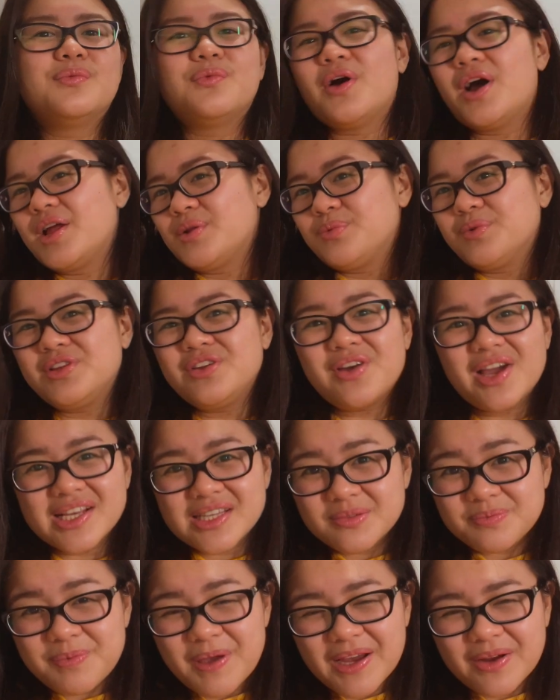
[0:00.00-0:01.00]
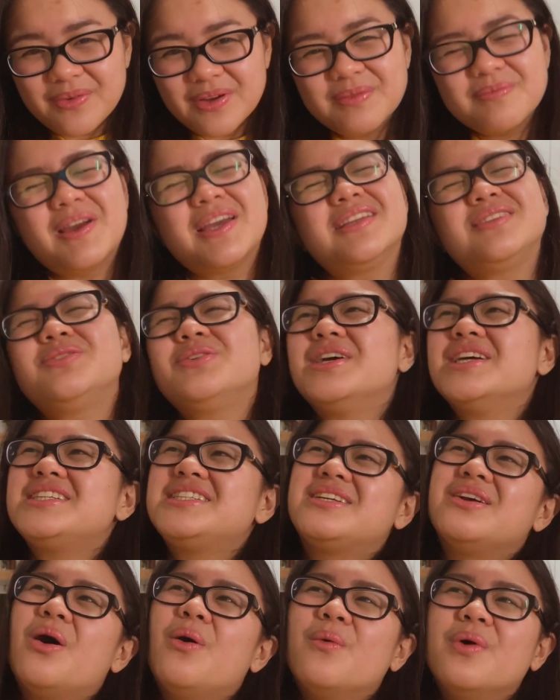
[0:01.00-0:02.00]
what would you expect with my
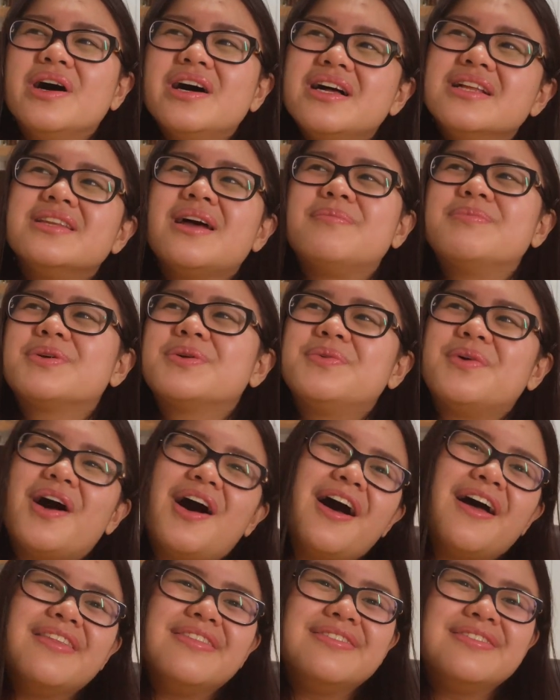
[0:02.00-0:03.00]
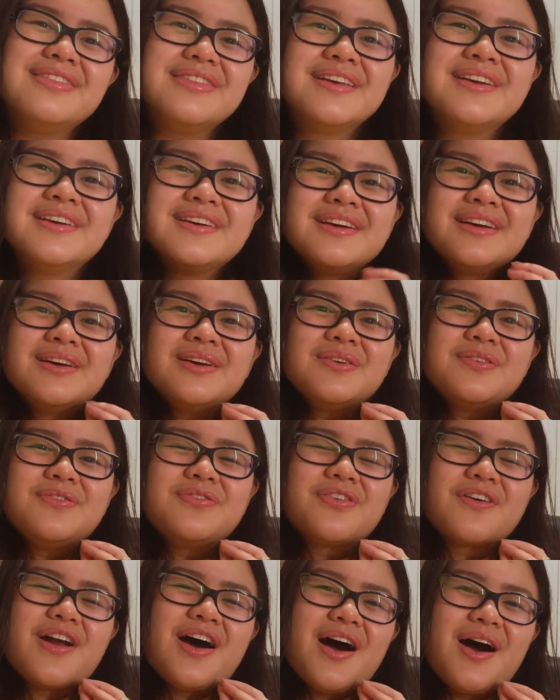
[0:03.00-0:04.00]
Twitch? Well, number one,
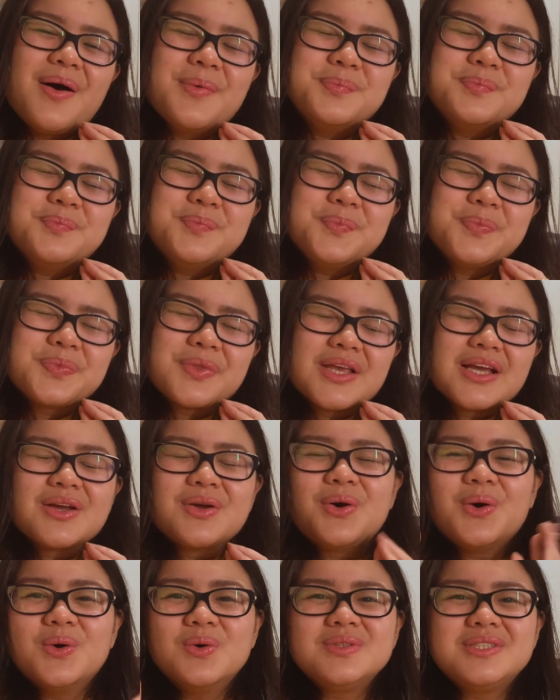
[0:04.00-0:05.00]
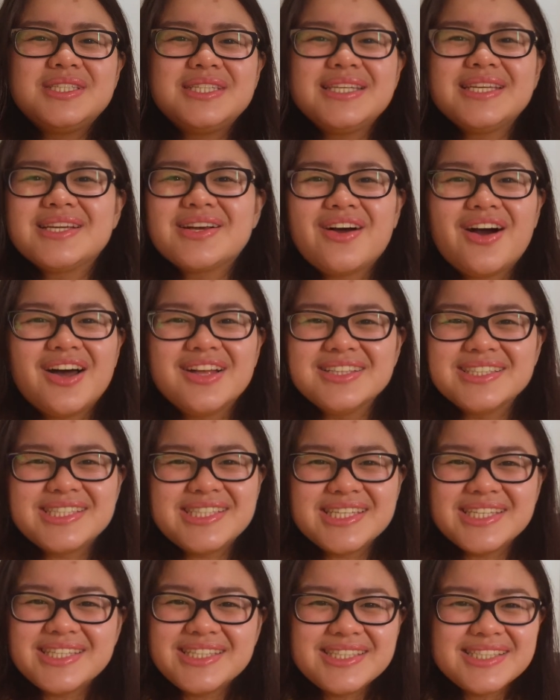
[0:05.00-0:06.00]
from cozy
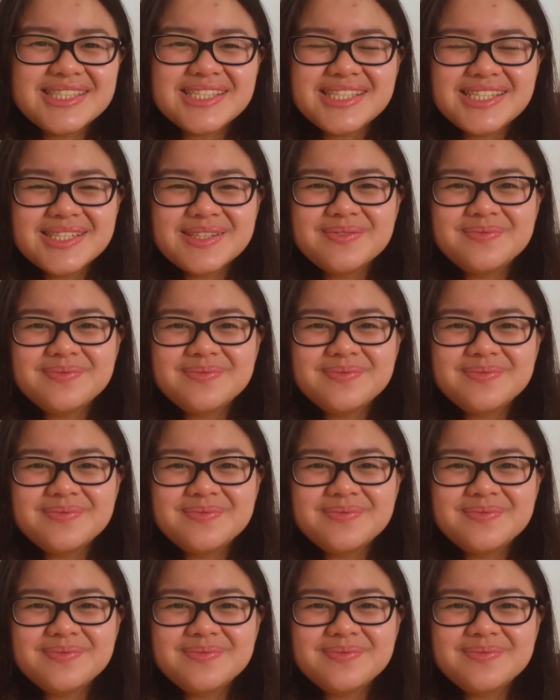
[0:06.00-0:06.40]
content.